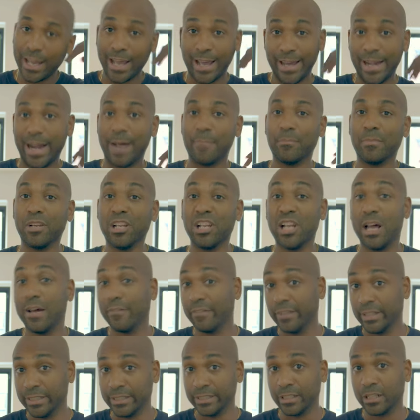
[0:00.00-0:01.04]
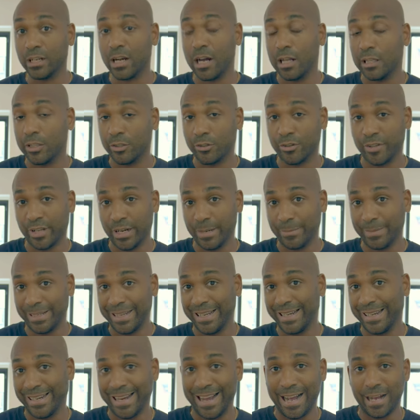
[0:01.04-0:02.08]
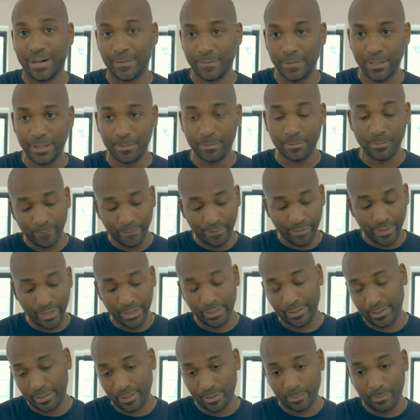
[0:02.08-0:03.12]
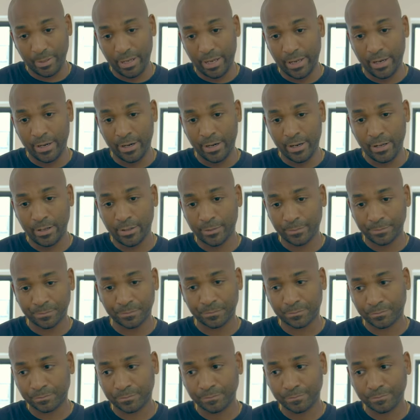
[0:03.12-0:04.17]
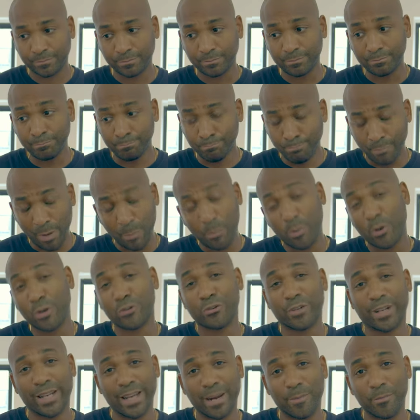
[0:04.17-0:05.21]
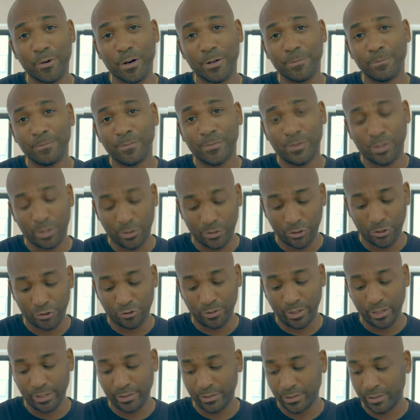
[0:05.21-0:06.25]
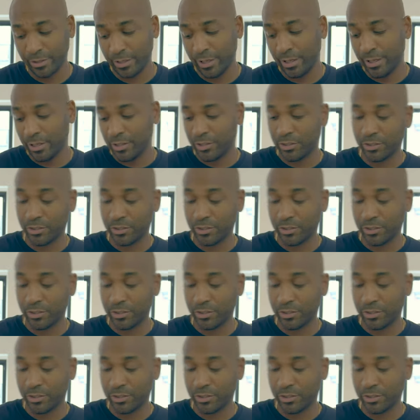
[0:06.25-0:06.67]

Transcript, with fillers: and I'm loving the color that I'm getting out of them. This has been my portrait camera on the streets.